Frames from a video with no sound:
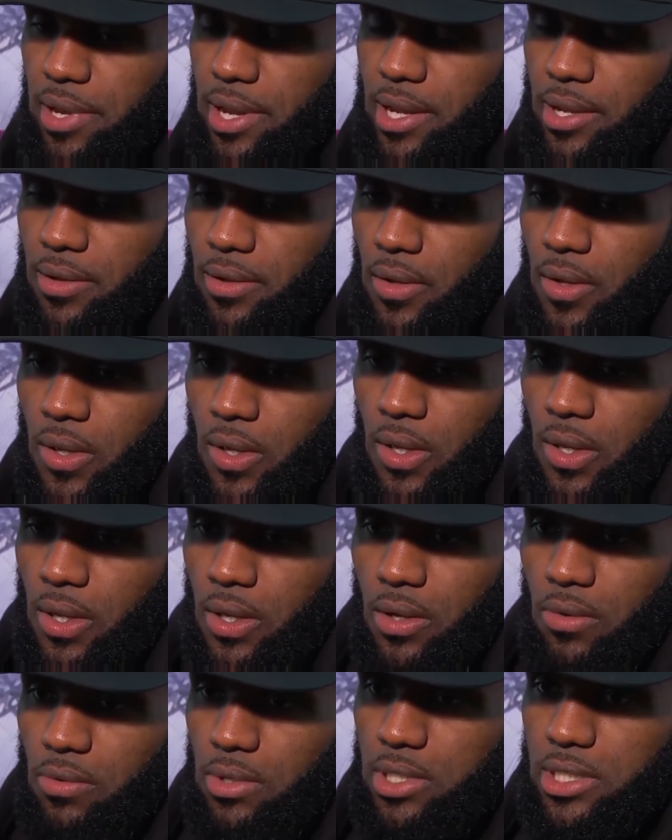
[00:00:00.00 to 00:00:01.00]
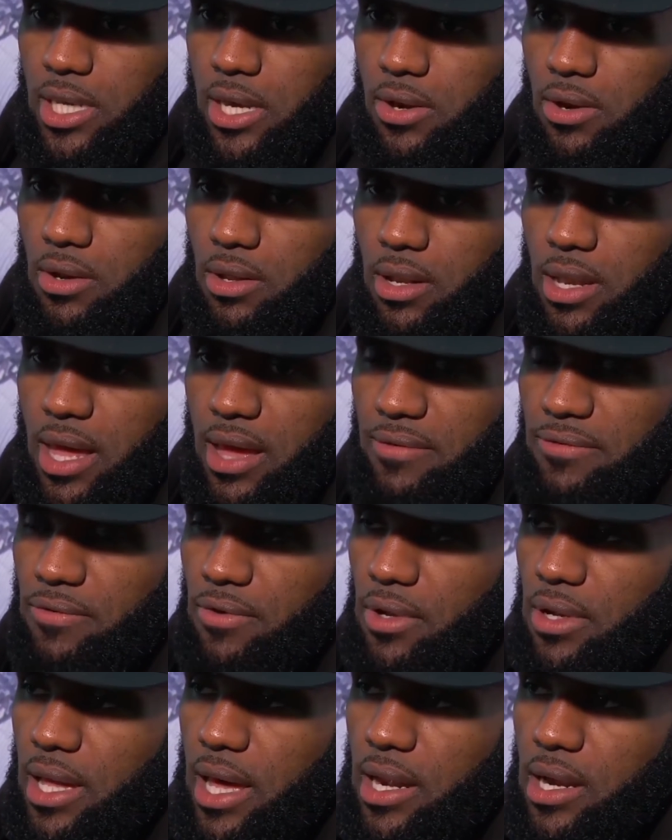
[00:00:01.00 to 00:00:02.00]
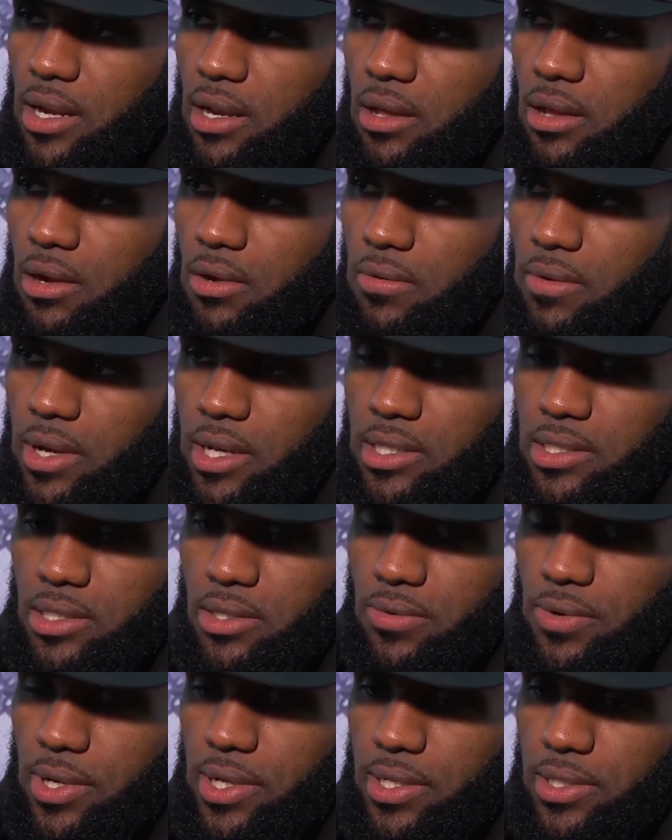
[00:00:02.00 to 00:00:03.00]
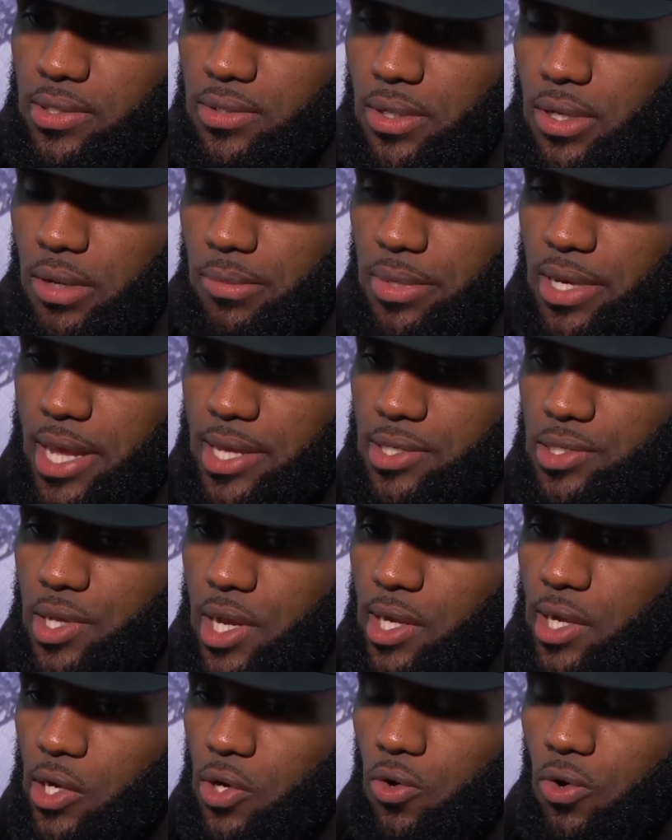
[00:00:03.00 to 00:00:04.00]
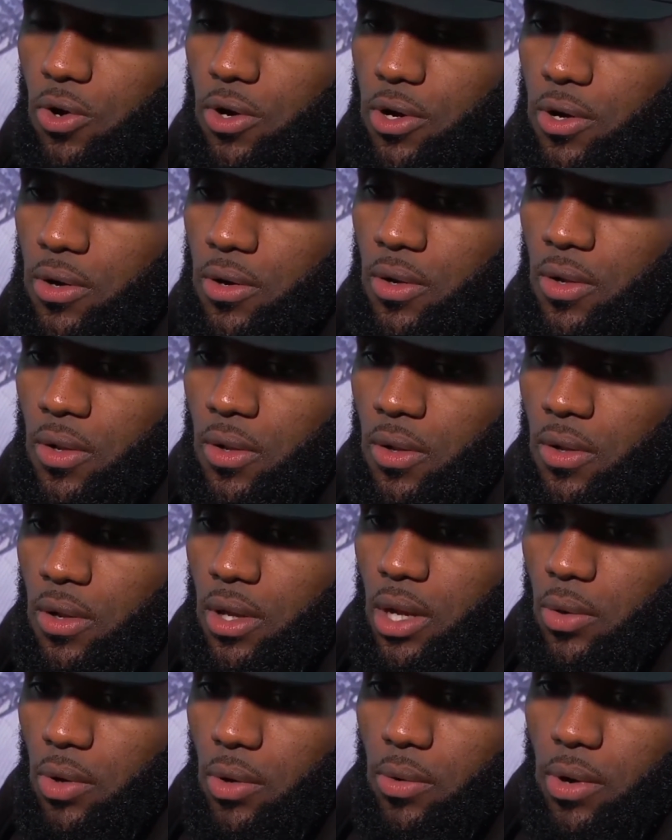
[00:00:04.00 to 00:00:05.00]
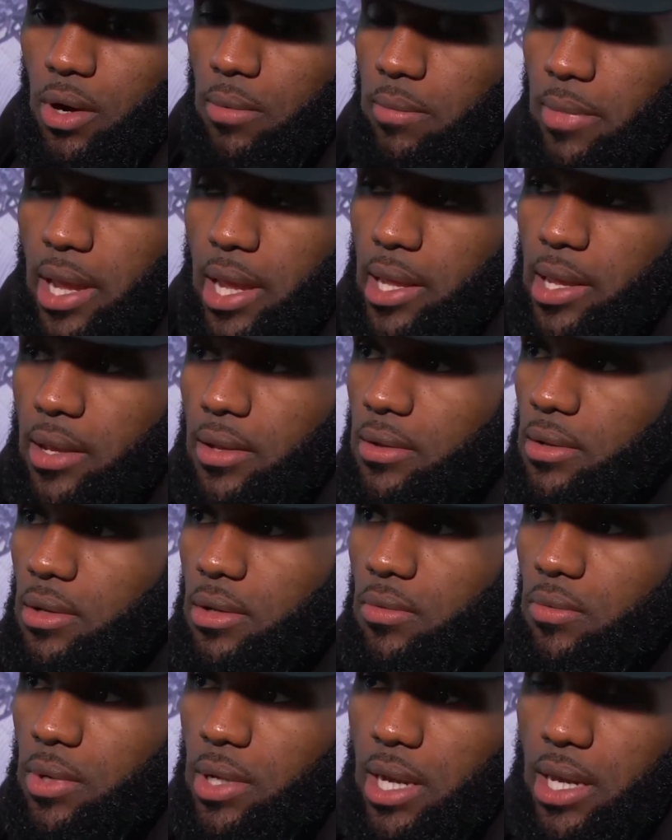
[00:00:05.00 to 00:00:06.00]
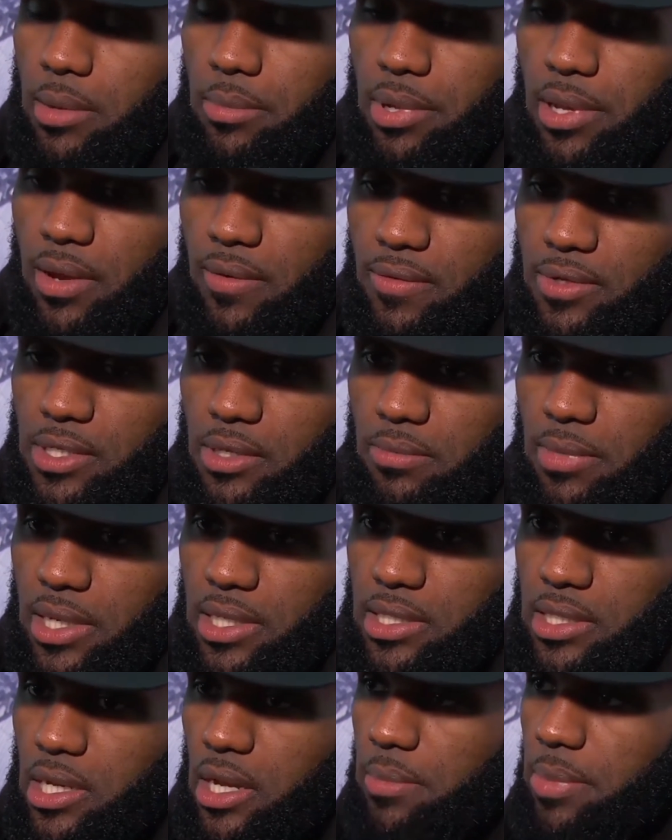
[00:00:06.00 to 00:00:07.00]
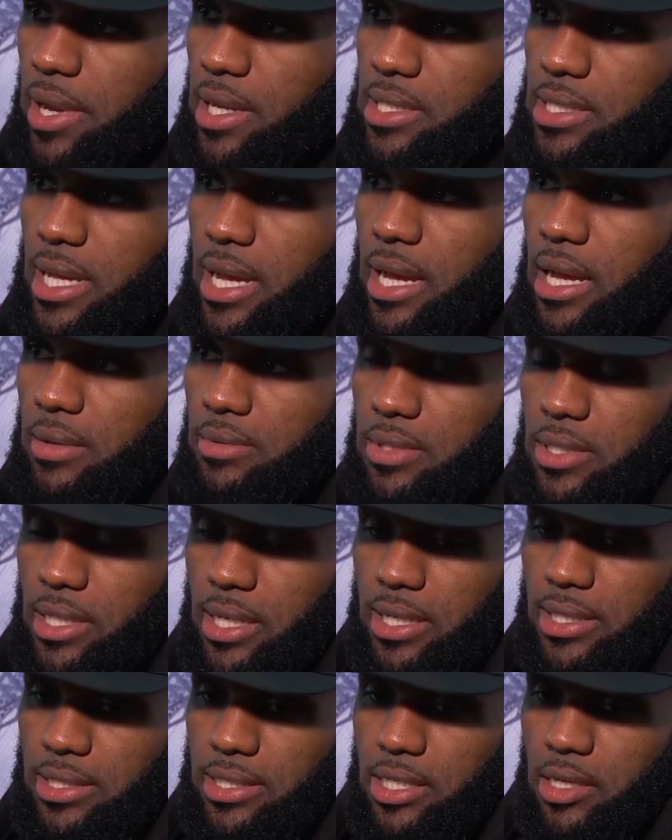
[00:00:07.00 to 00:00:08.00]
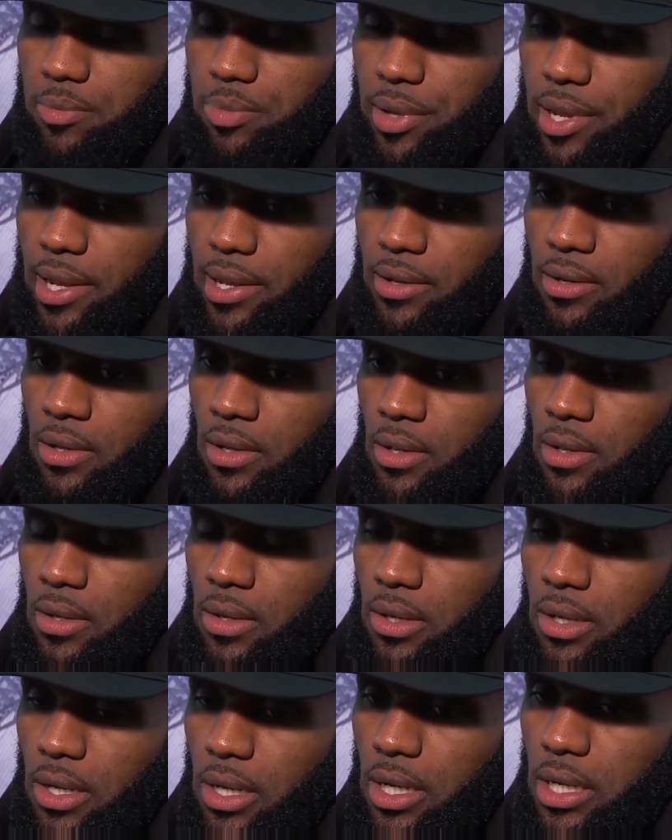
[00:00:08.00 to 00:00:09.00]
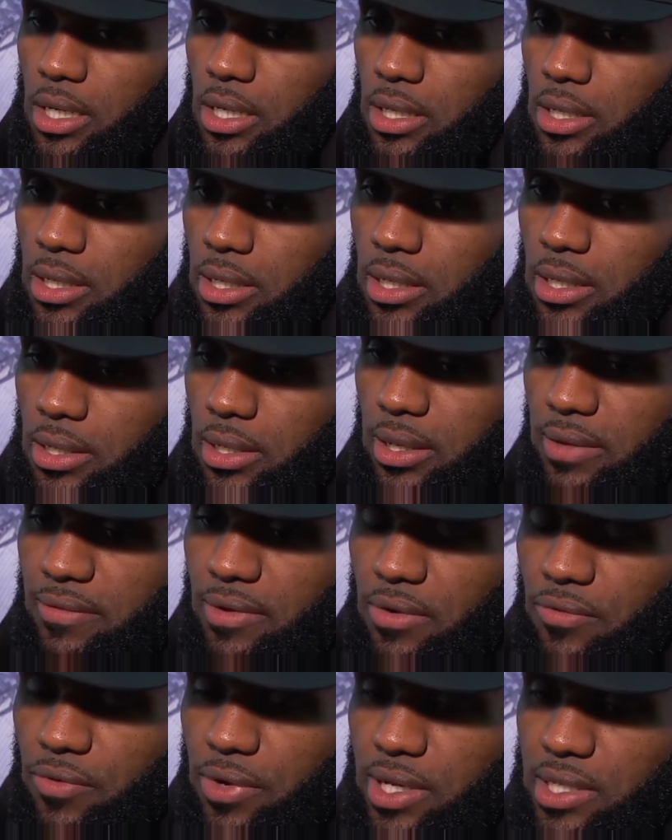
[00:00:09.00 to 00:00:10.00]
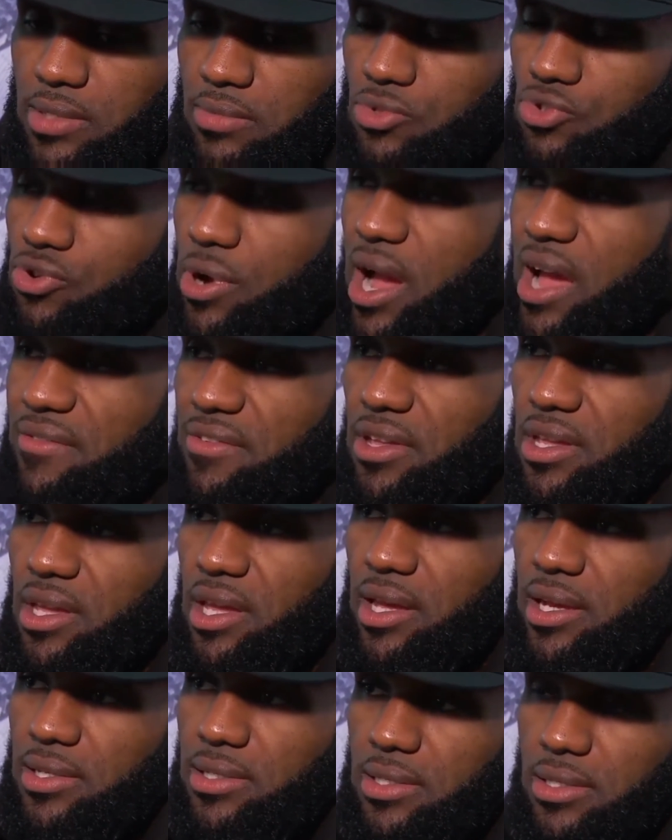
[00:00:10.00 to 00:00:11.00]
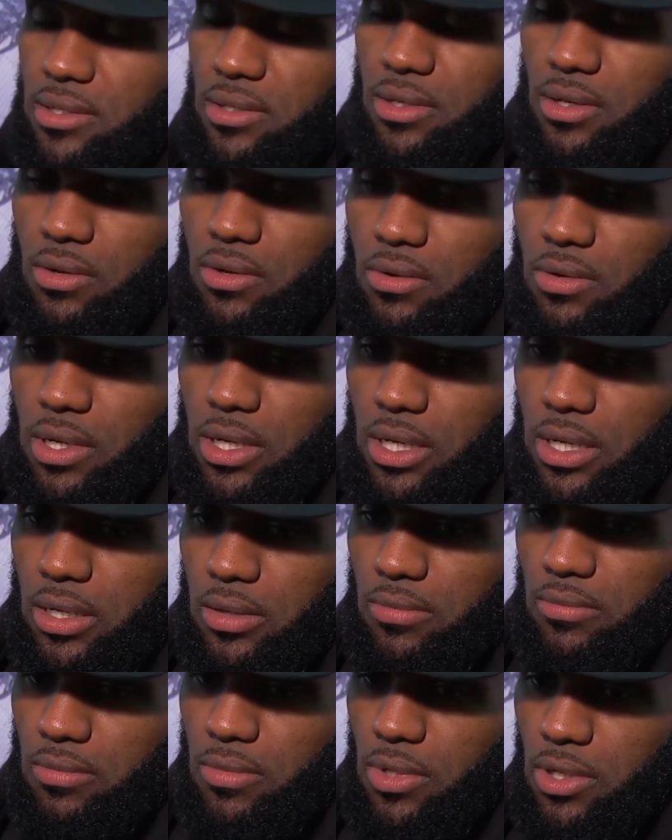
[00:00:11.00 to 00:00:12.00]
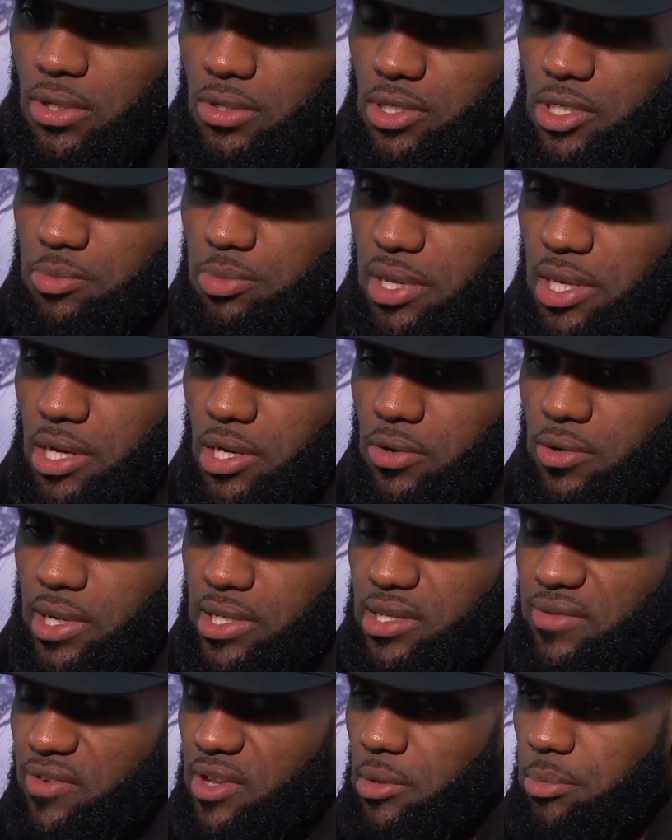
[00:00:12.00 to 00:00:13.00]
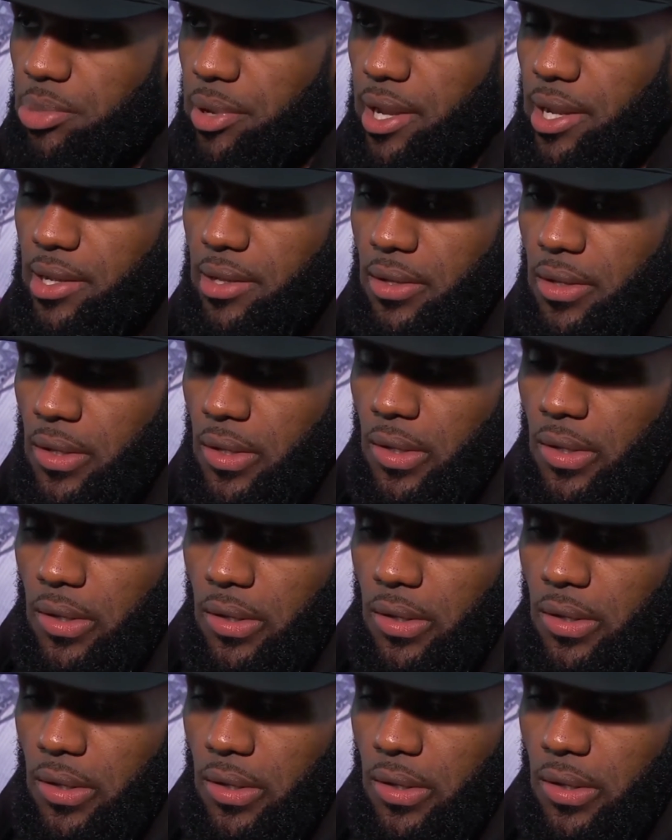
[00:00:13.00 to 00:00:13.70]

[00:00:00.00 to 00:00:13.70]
the paint. We settled a lot for a lot of long-range threes in that second quarter, and we weren't making. And we got to be able to mix it up at times and get into the paint. And even if we get some driving kicks, you know, just being aggressive in the paint,